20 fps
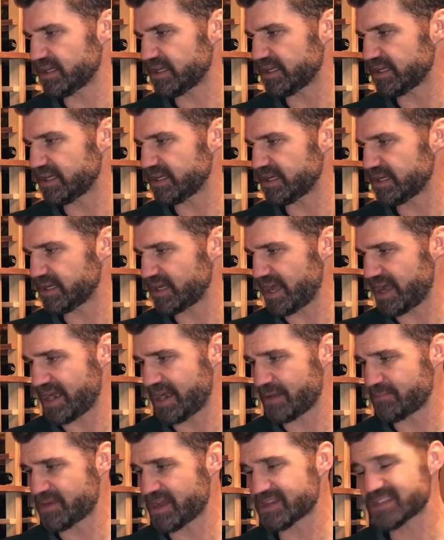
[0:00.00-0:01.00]
and
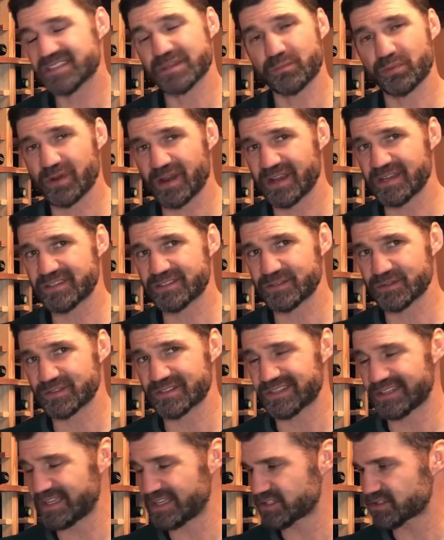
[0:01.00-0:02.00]
I'm not surprised
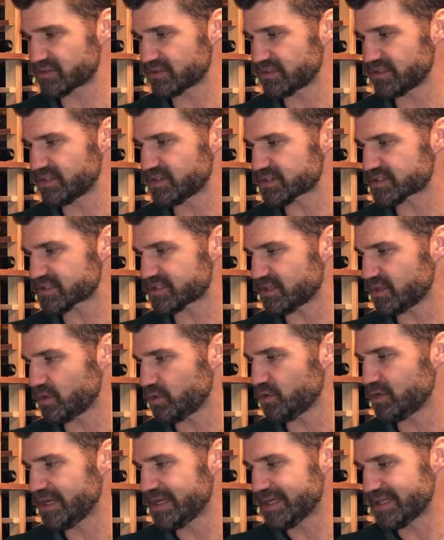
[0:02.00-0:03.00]
those legs are a little
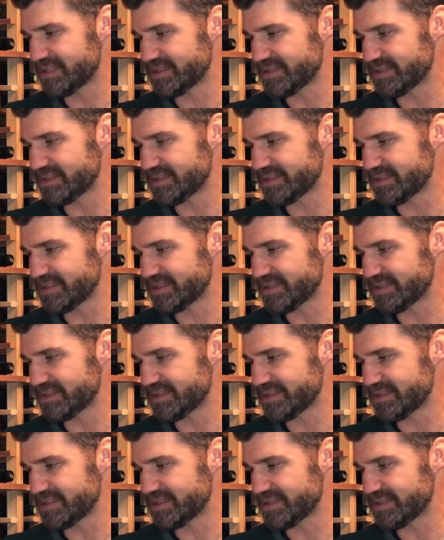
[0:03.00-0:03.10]
slow.